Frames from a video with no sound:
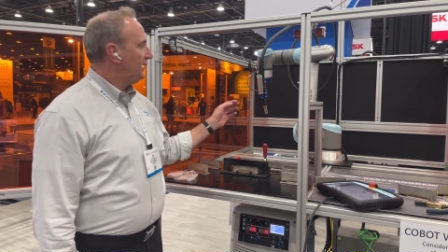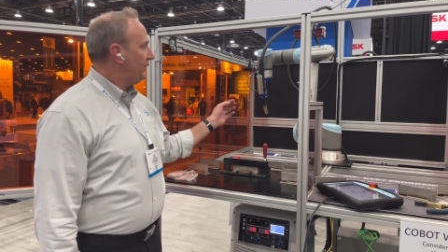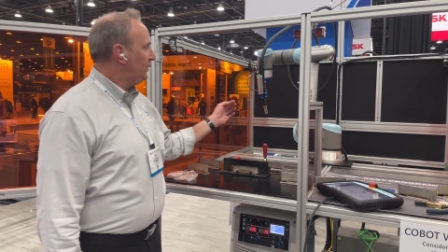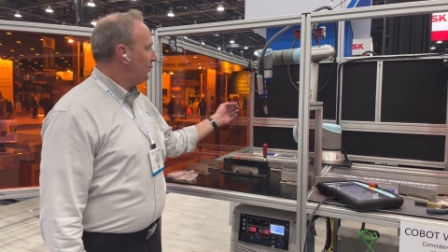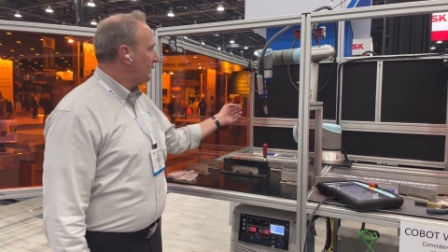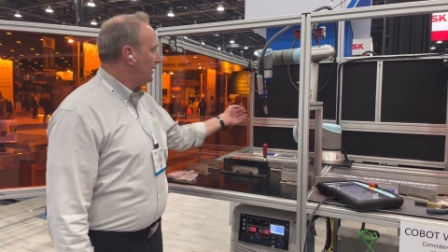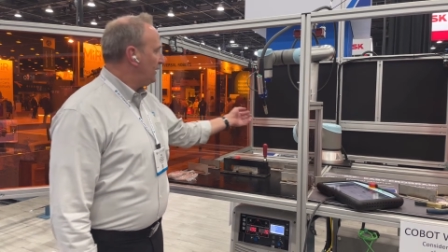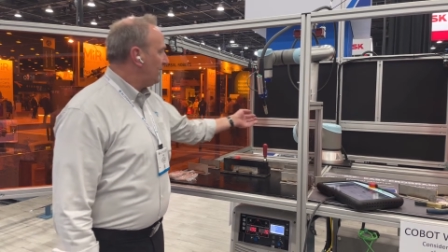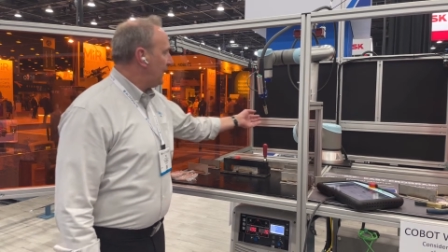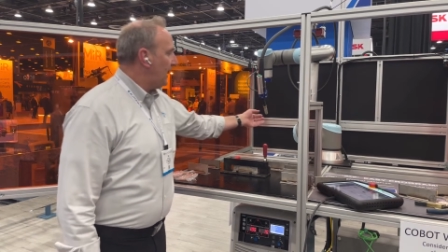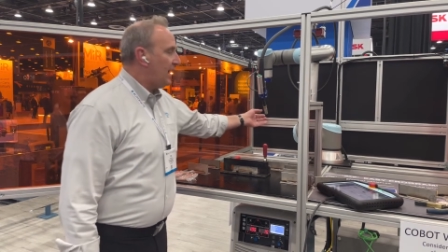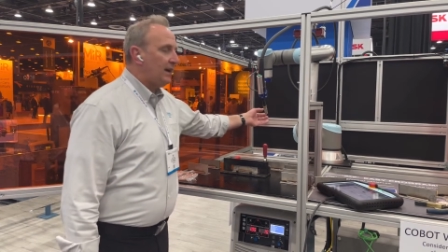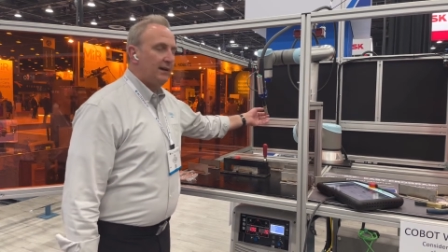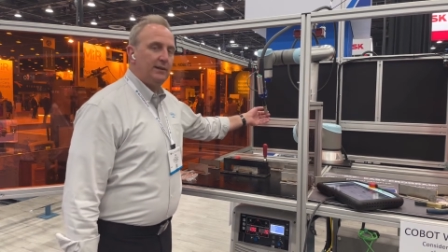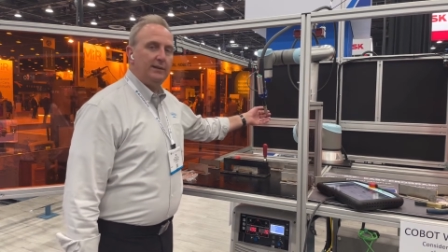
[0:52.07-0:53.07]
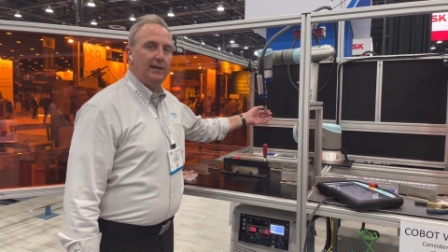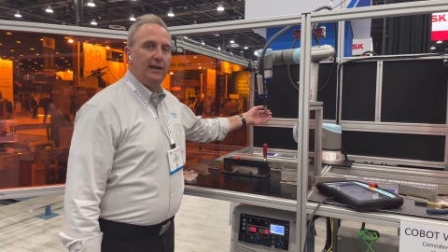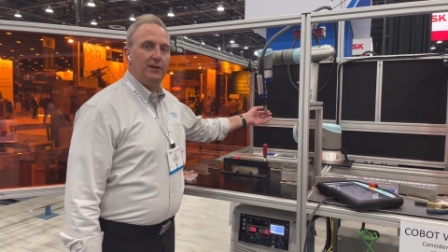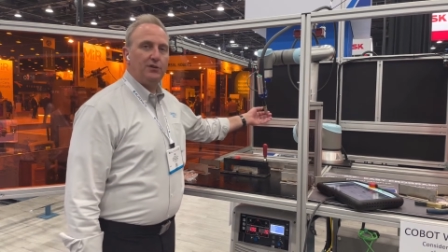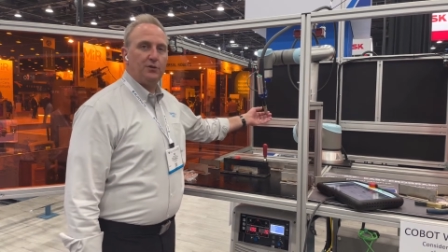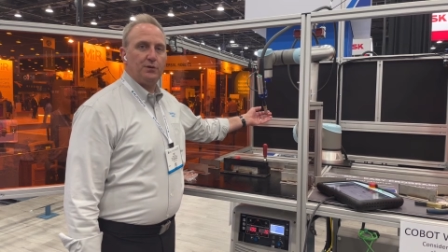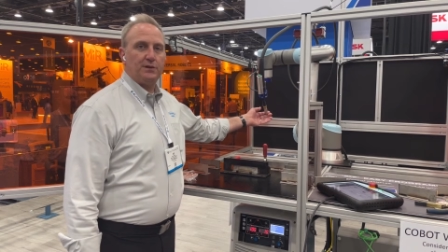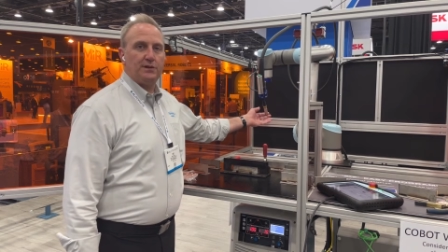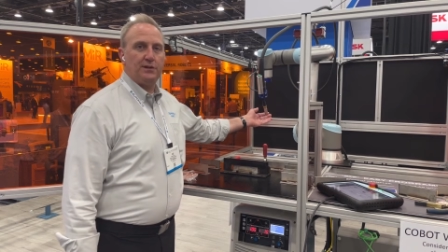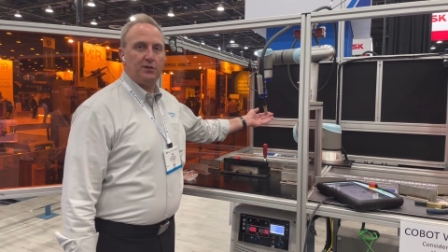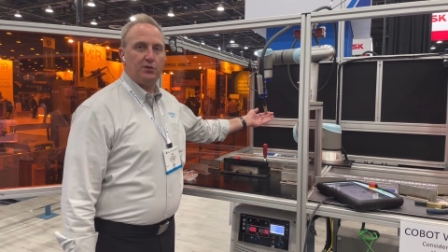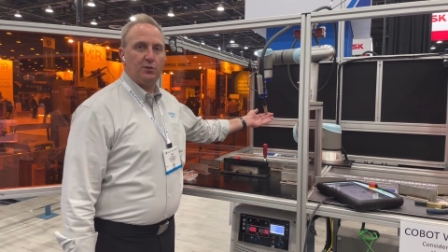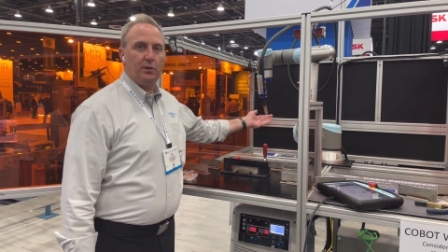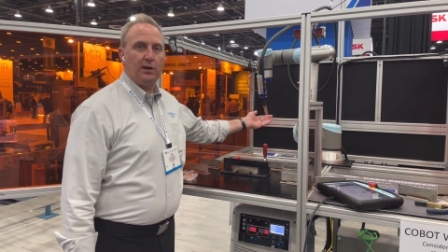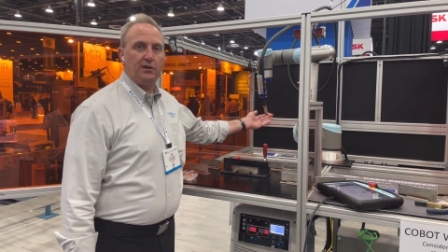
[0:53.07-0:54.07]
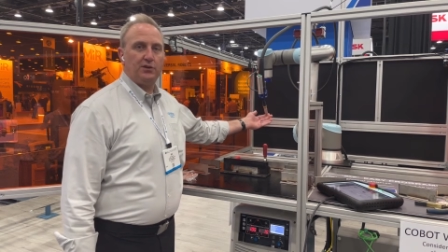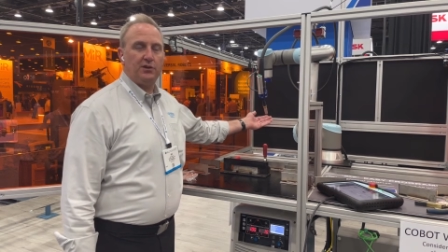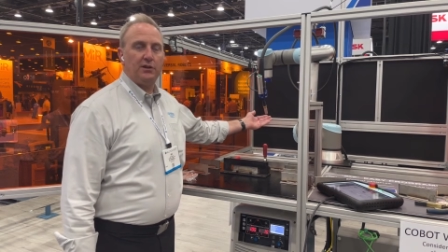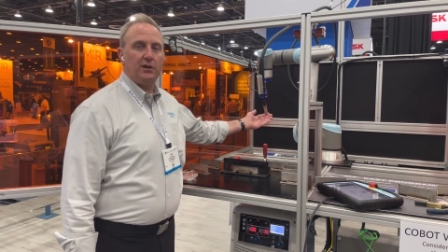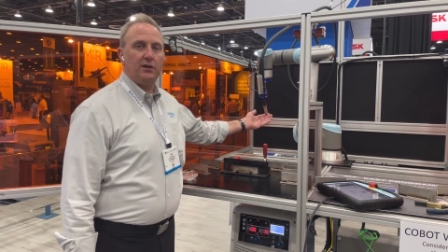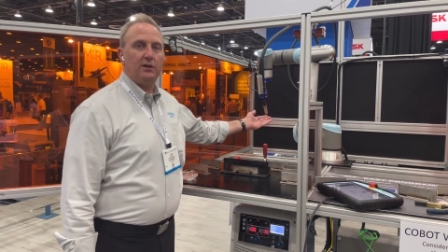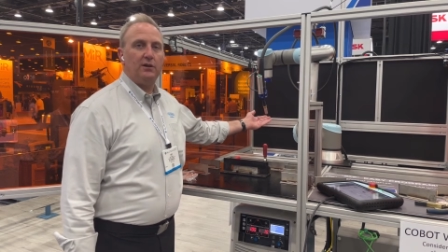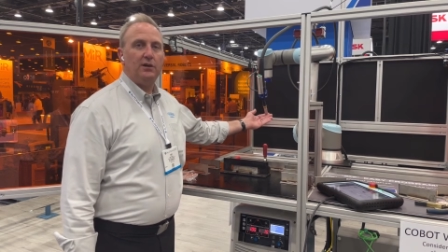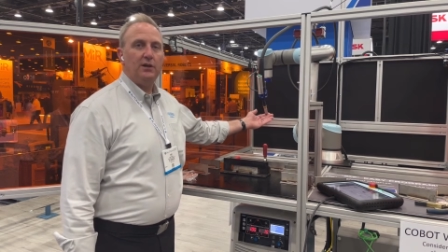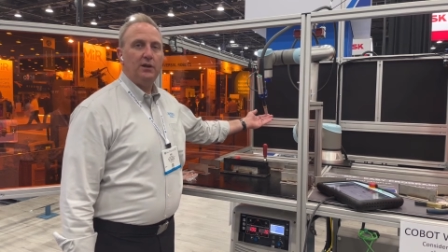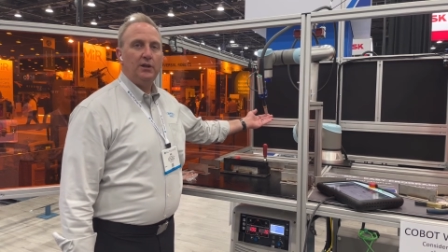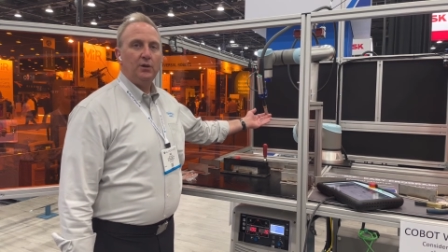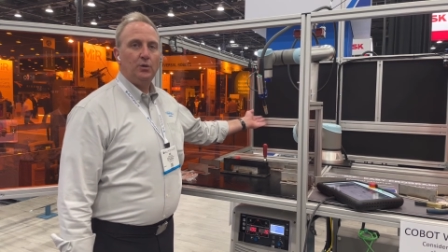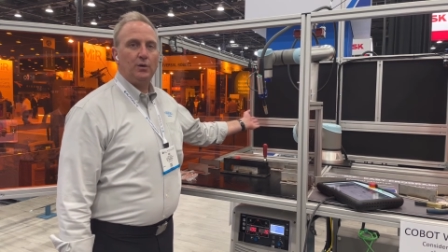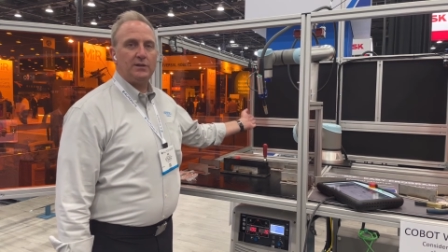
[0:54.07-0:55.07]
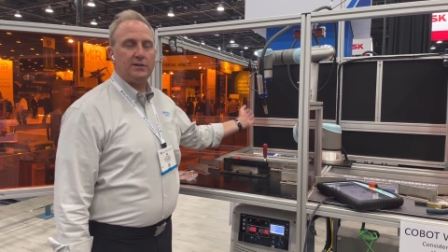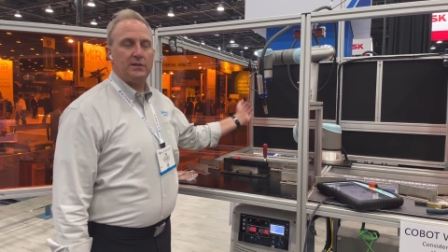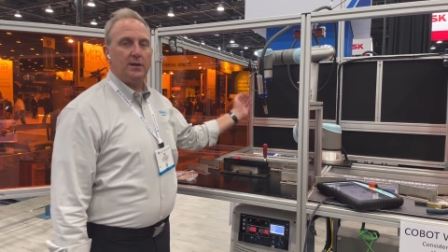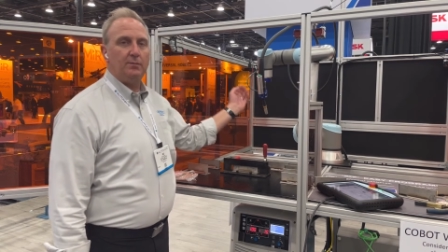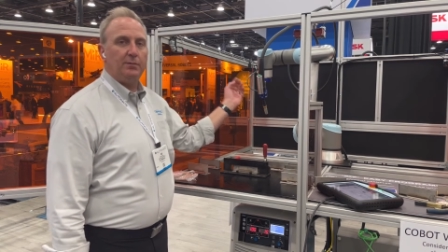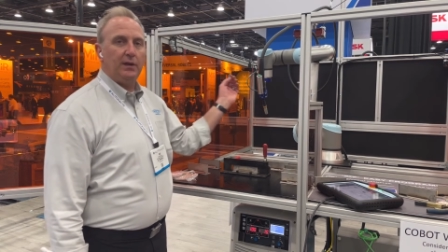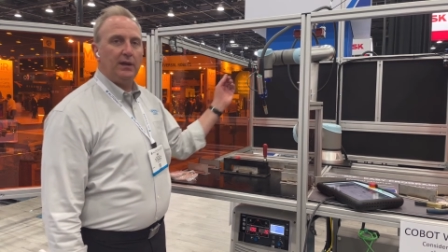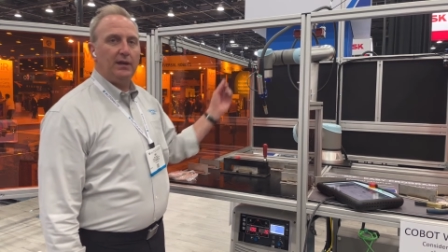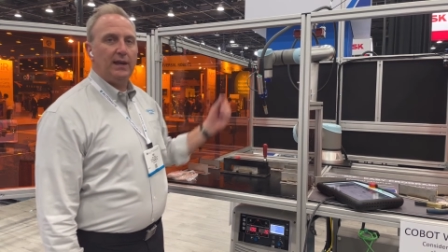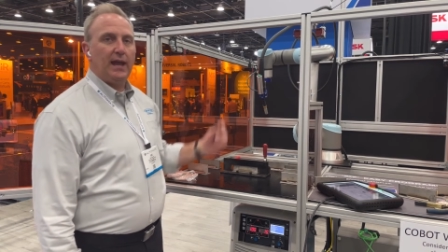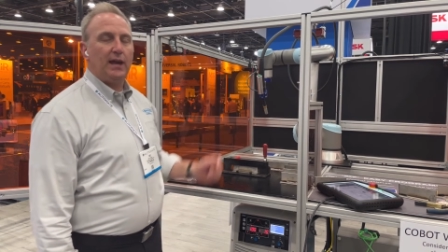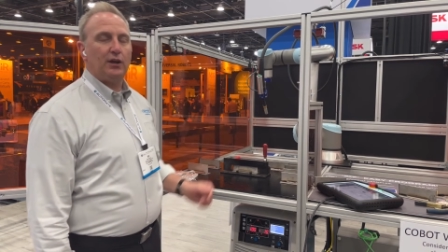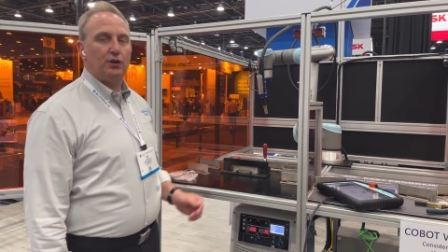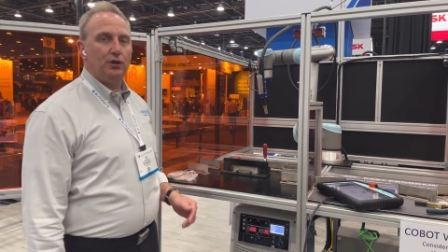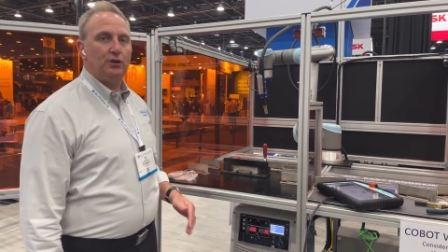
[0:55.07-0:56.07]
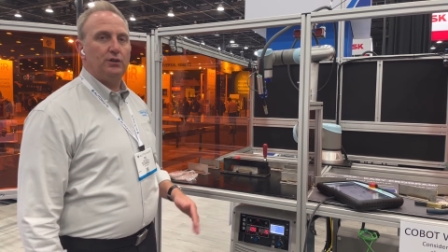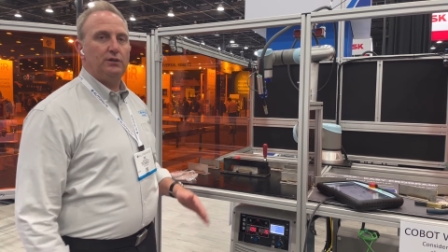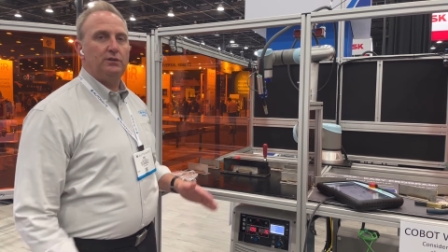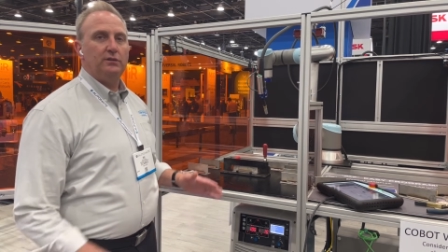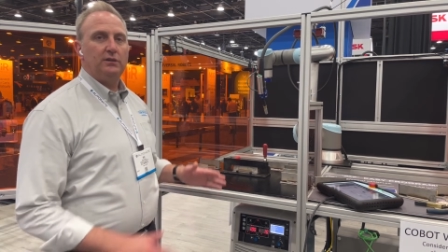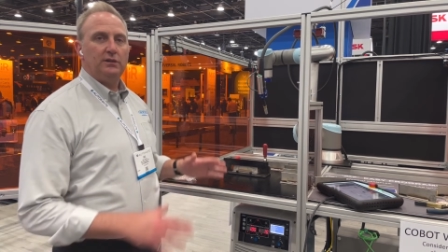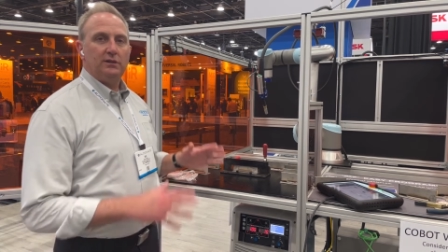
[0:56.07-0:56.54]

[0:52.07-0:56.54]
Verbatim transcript: you really got a dangerous situation here with something that could